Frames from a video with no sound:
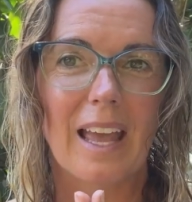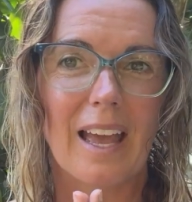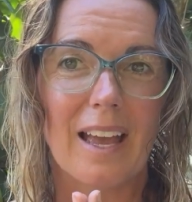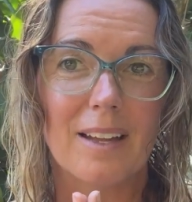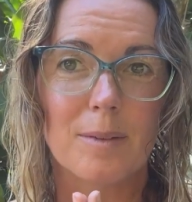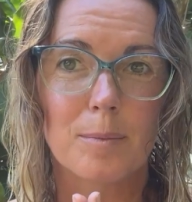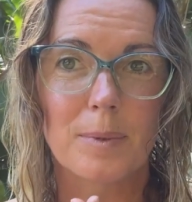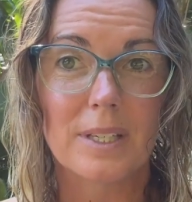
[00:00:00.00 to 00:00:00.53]

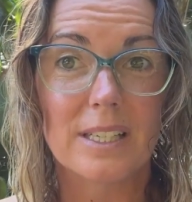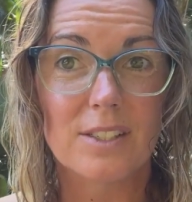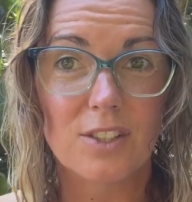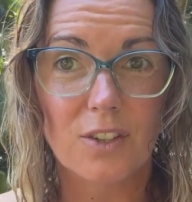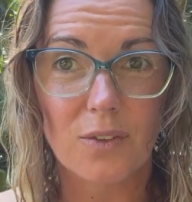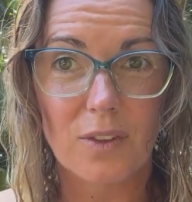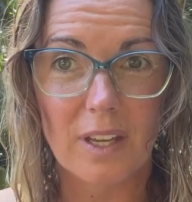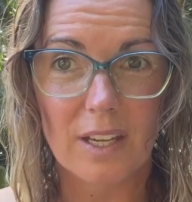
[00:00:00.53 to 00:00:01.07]
And
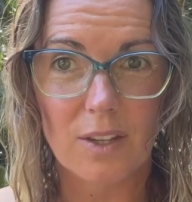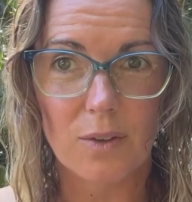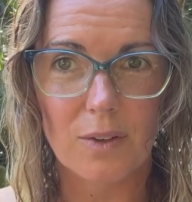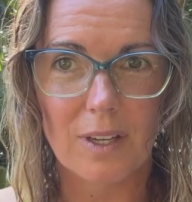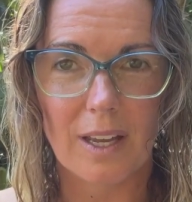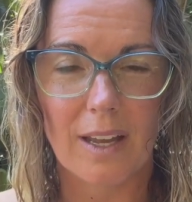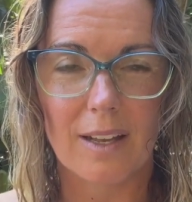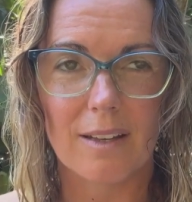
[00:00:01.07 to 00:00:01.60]
please know that you
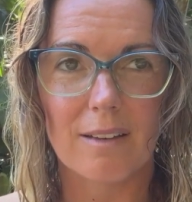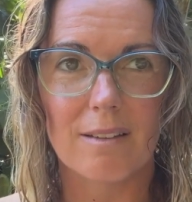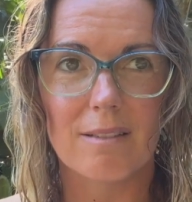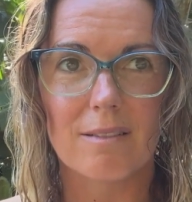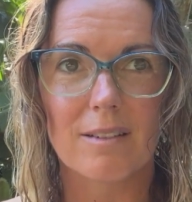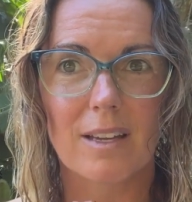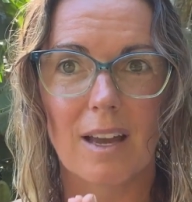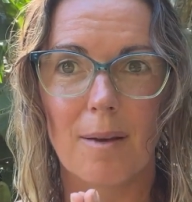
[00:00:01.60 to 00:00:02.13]

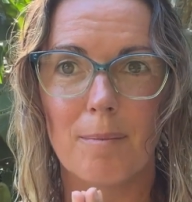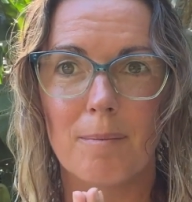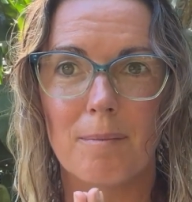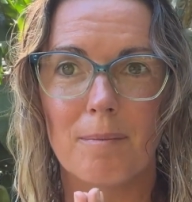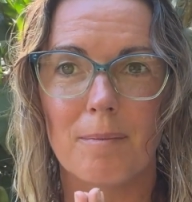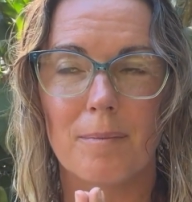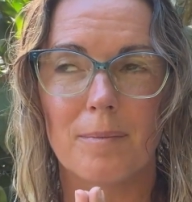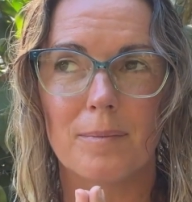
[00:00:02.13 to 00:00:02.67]
can
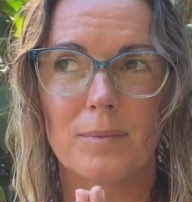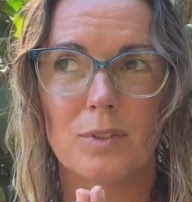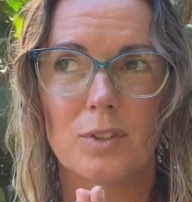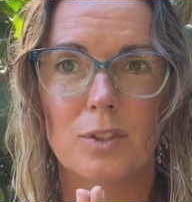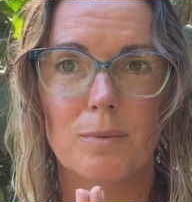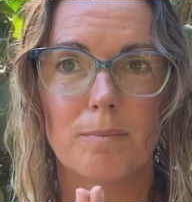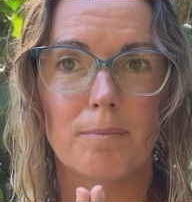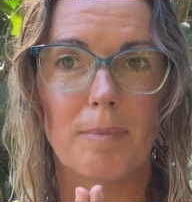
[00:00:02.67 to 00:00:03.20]
come
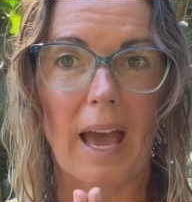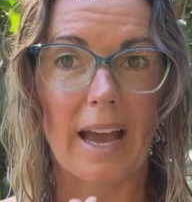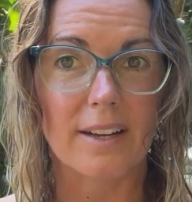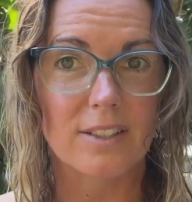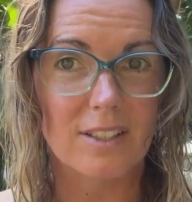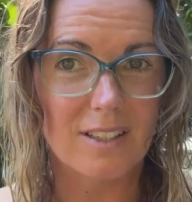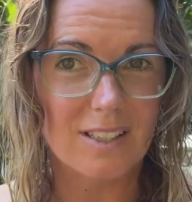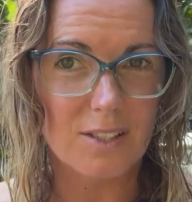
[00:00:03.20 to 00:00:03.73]

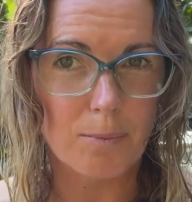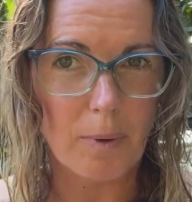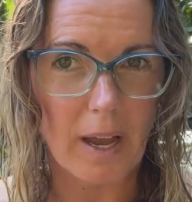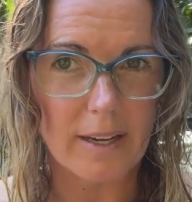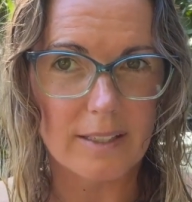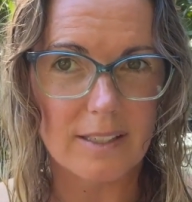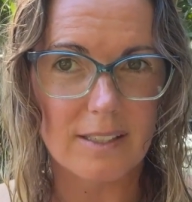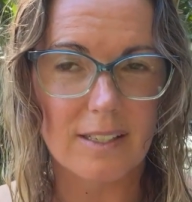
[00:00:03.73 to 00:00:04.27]
back to these
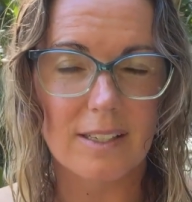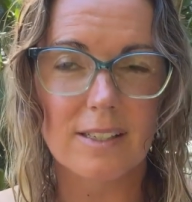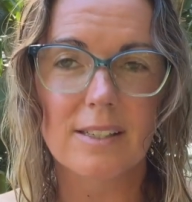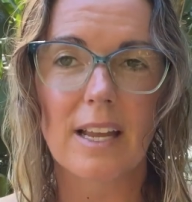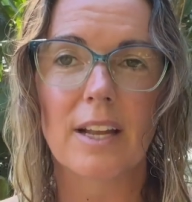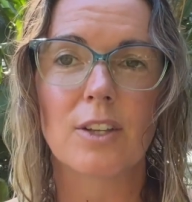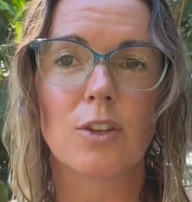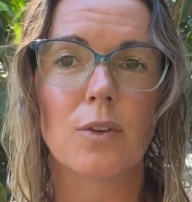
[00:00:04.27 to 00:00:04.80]
practices
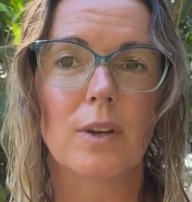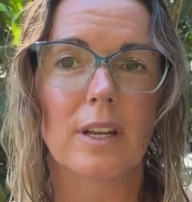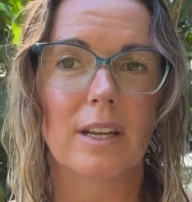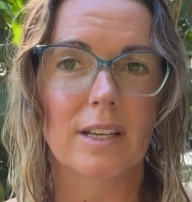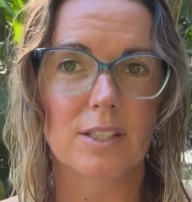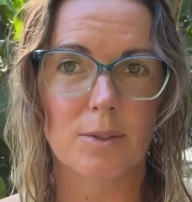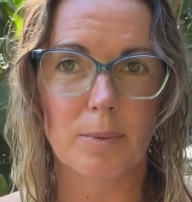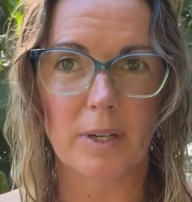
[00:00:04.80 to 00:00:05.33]
and you can
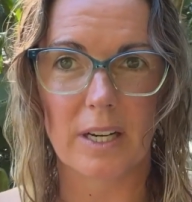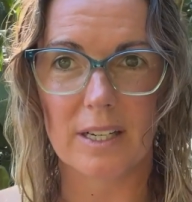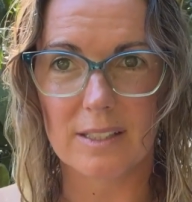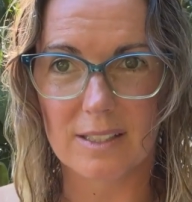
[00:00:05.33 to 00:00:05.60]
experience